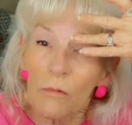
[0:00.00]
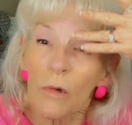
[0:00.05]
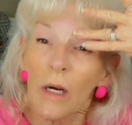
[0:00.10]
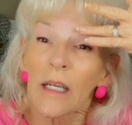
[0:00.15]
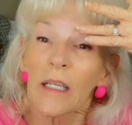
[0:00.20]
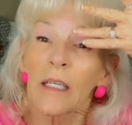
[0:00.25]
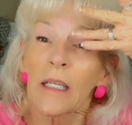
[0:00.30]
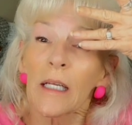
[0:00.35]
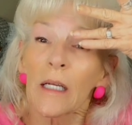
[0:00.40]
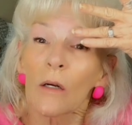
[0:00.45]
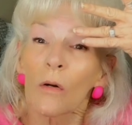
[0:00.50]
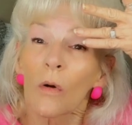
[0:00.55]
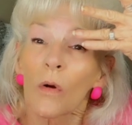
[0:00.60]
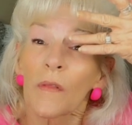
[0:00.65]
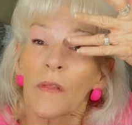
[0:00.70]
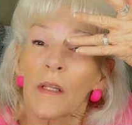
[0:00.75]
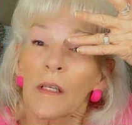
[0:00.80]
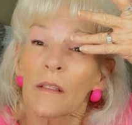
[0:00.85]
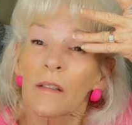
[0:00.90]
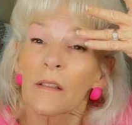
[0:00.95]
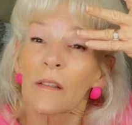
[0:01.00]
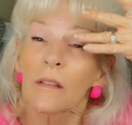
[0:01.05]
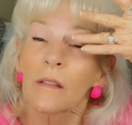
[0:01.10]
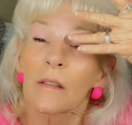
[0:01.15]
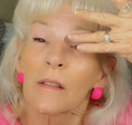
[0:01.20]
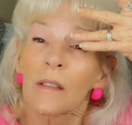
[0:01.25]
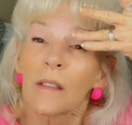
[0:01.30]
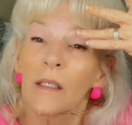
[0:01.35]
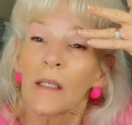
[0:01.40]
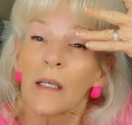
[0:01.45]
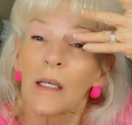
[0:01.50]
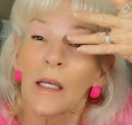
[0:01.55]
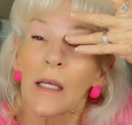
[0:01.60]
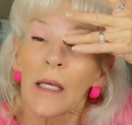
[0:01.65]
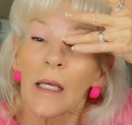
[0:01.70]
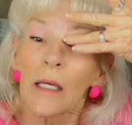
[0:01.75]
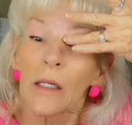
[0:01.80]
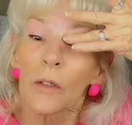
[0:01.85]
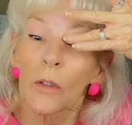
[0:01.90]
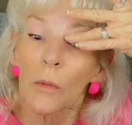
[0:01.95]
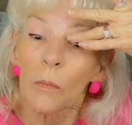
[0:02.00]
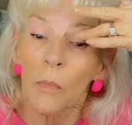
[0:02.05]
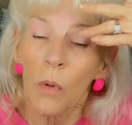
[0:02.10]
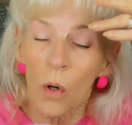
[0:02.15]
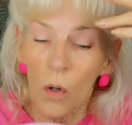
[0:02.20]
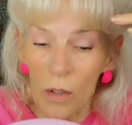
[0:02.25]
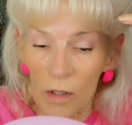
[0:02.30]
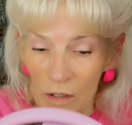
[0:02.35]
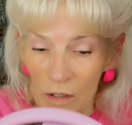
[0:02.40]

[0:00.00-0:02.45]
right here on this inner part